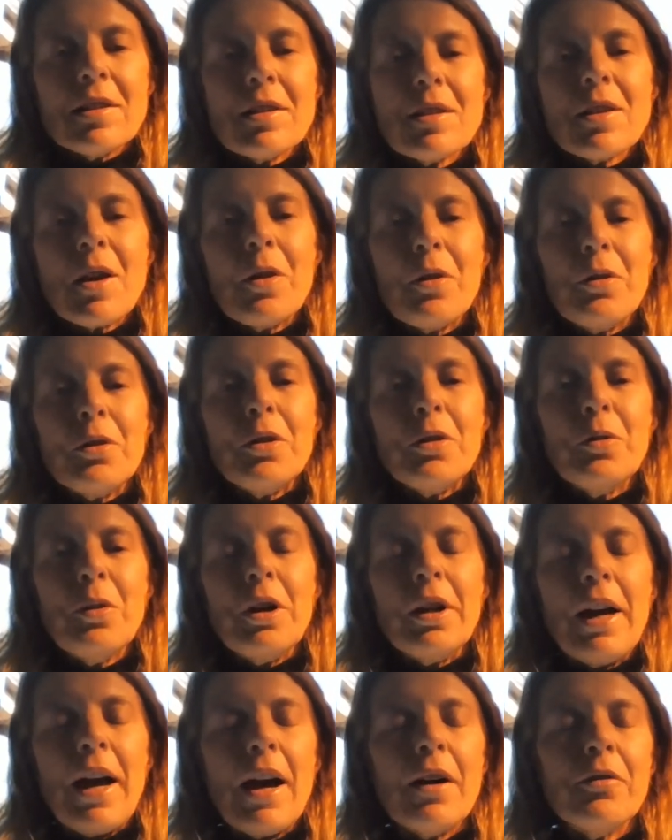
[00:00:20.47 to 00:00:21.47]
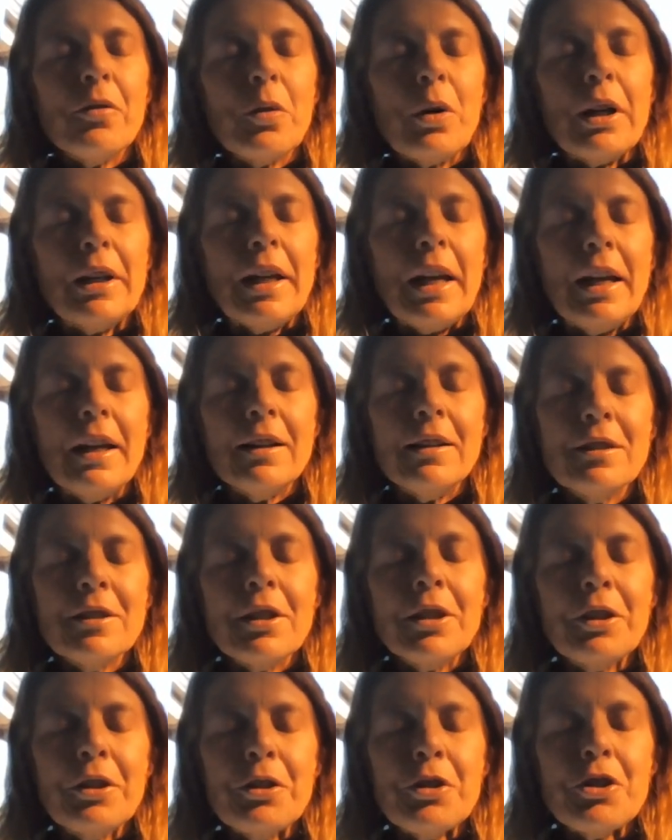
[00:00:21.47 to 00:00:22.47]
So, you want to have one
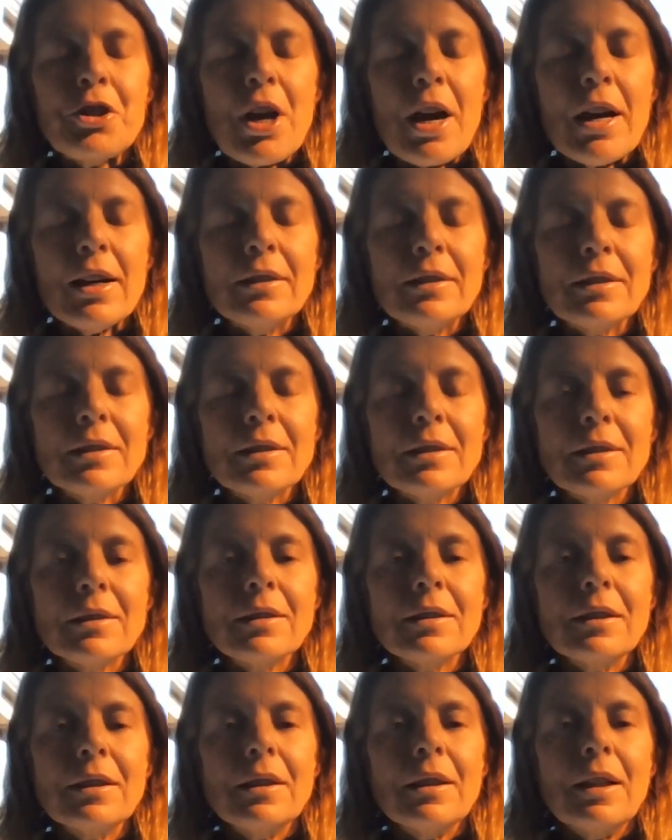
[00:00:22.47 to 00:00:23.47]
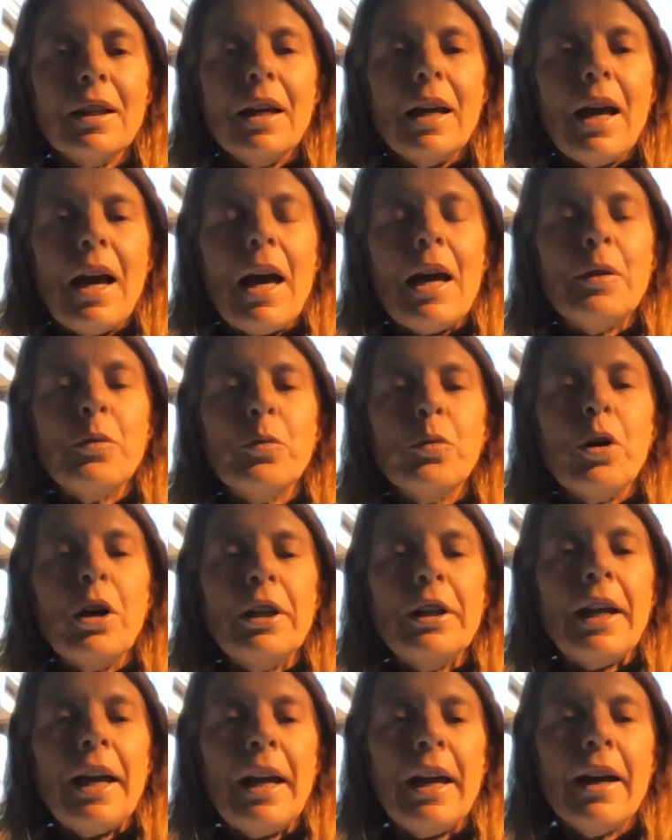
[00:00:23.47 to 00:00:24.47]
hand on your chest and
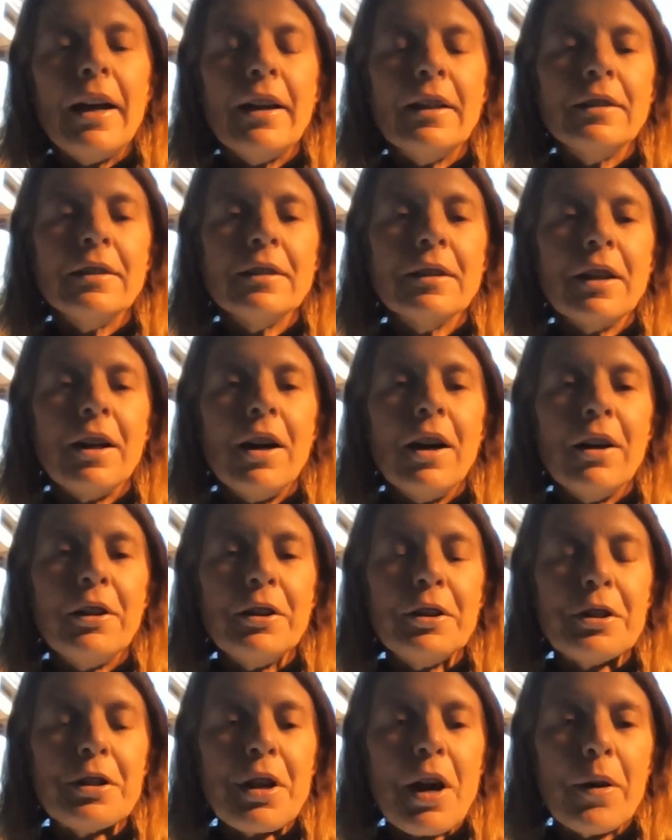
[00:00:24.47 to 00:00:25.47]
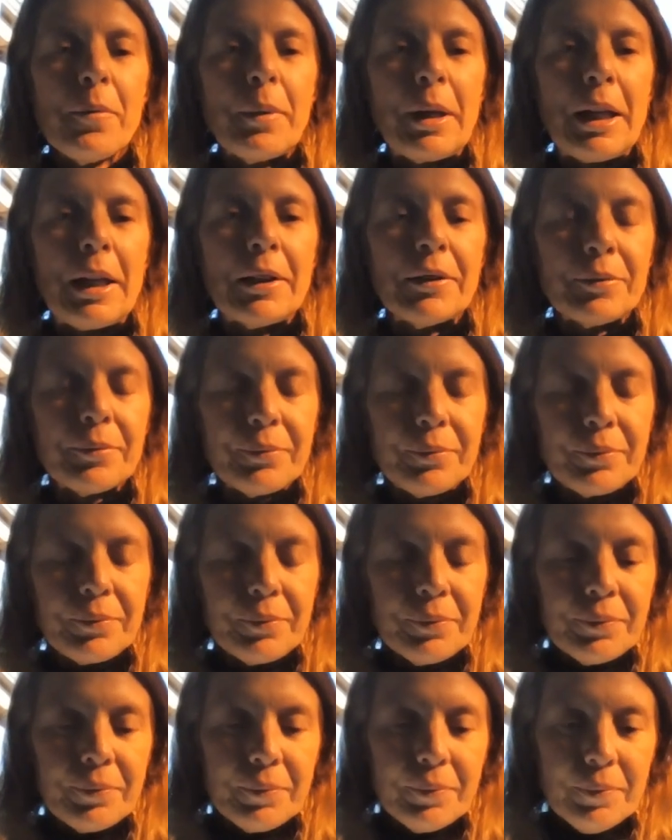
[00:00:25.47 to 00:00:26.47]
one hand on your tummy.
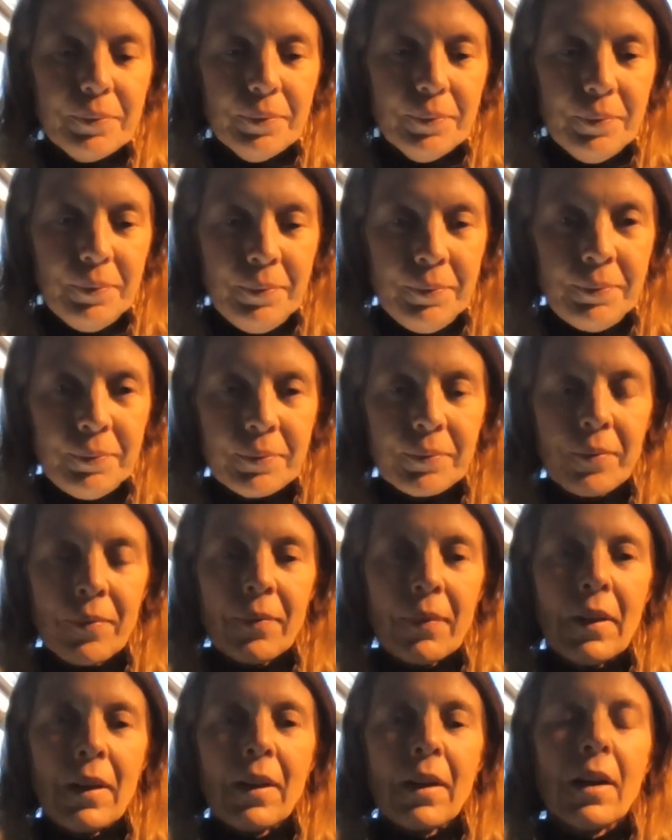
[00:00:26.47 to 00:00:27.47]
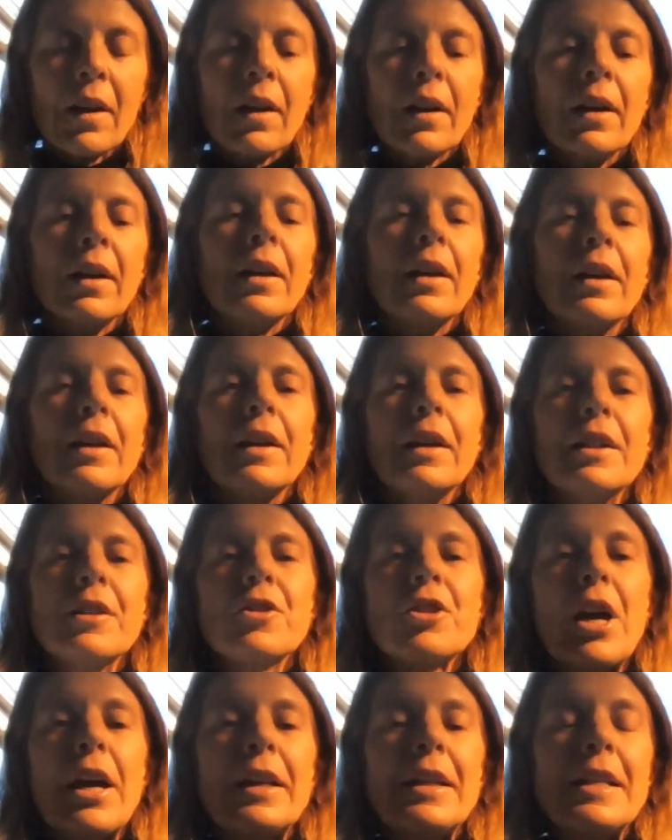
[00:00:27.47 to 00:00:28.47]
In
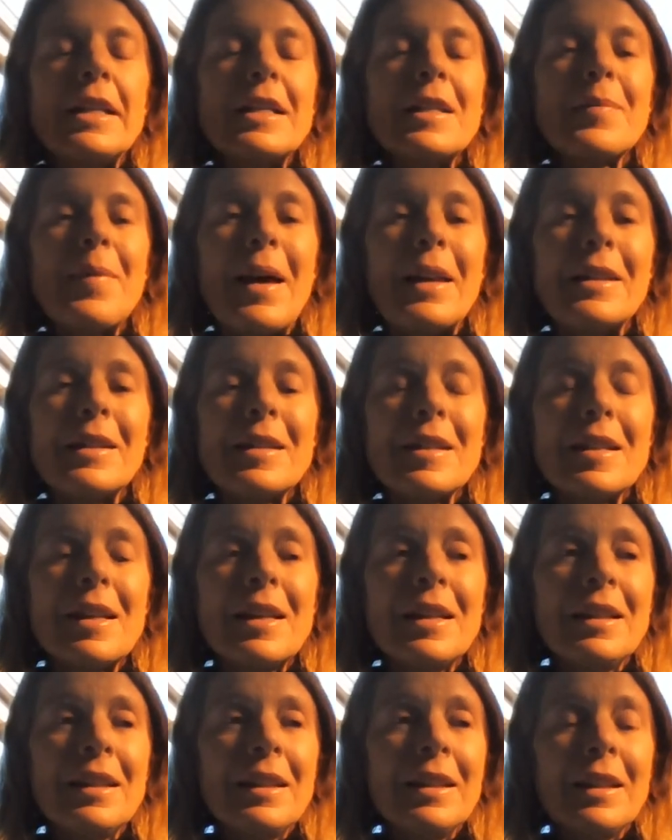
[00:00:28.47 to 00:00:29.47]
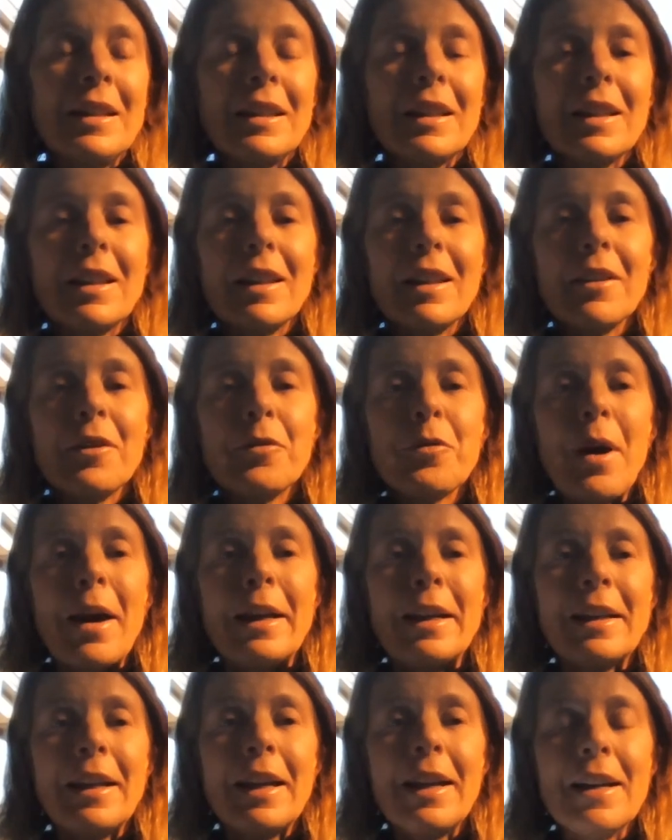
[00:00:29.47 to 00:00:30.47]
Chinese medicine, the
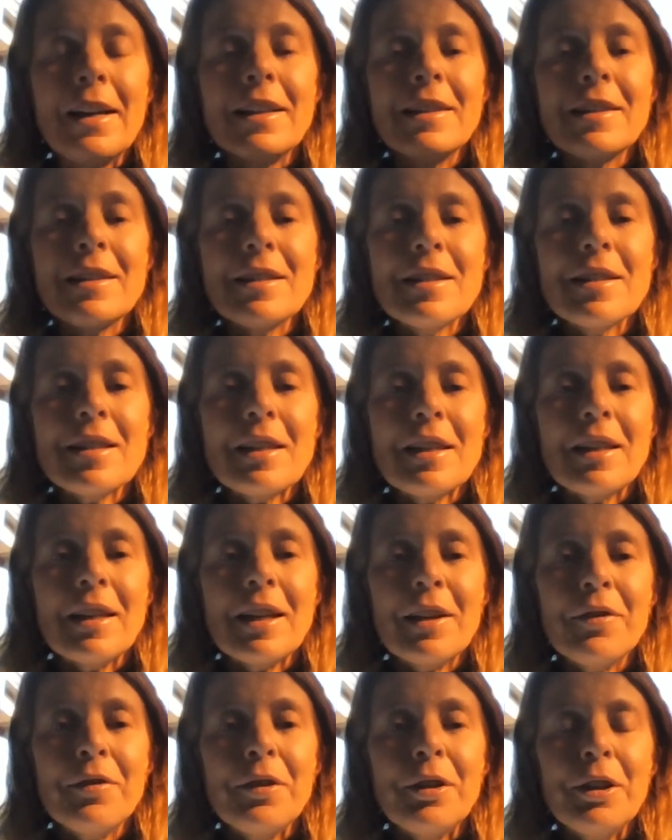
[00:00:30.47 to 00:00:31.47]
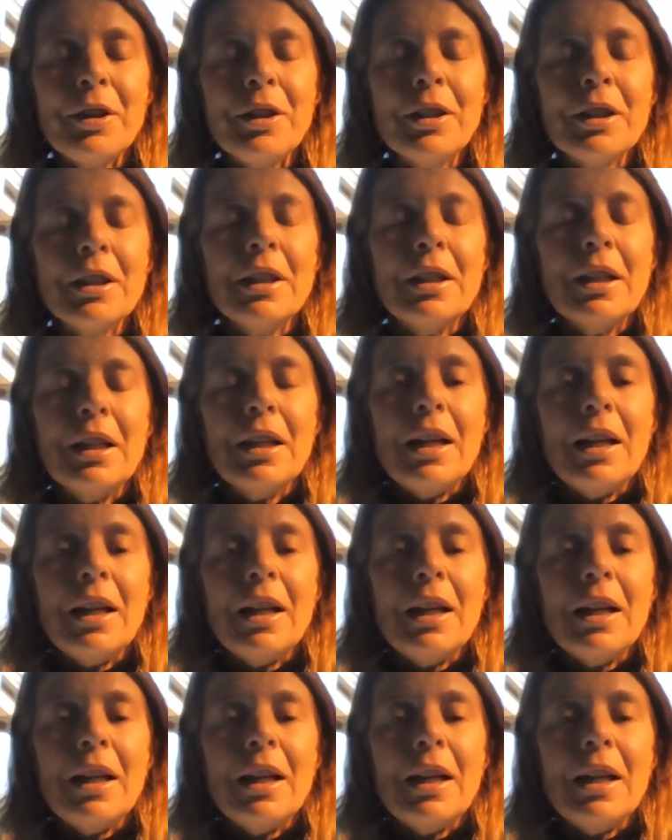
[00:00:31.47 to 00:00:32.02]
right hand is the giver